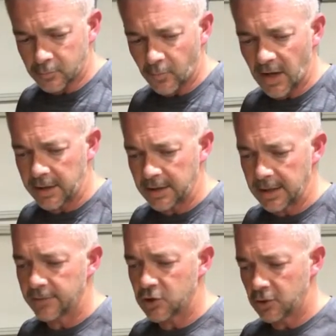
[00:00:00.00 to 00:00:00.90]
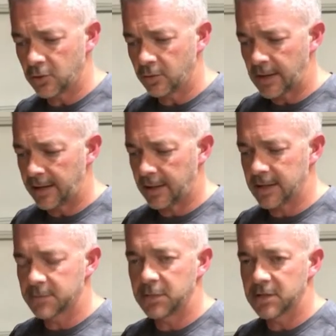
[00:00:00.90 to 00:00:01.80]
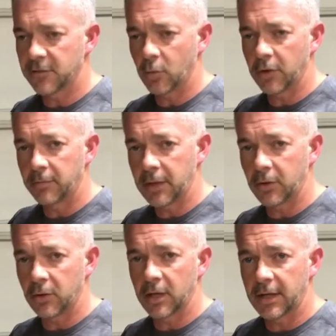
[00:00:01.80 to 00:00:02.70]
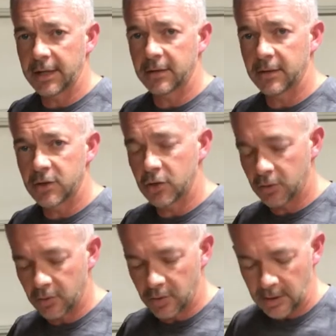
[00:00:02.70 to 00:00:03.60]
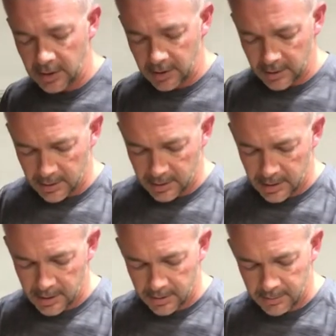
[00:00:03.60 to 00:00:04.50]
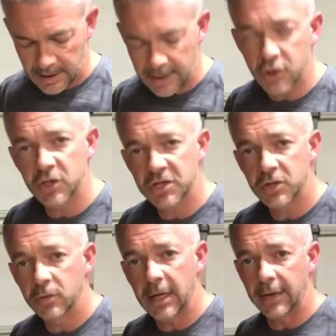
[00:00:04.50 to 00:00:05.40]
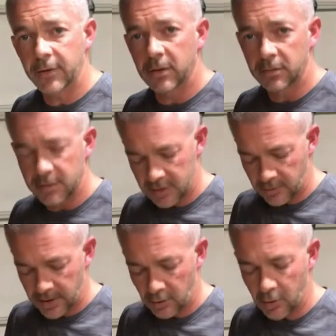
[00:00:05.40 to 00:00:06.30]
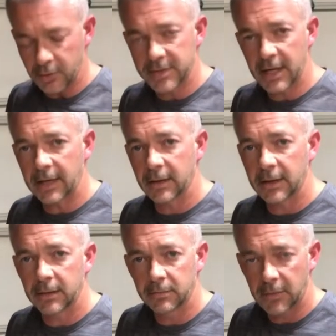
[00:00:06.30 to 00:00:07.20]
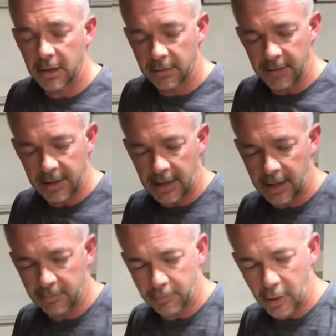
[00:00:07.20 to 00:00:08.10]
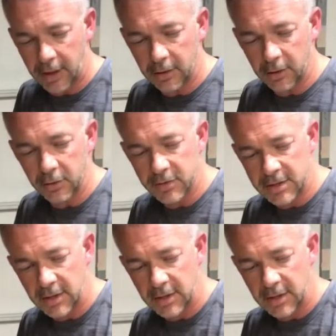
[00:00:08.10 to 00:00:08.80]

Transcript: and it gives you that nice piece of wood in the middle connecting the two uh, edges together so they'll hold tightly. Um, they can't break loose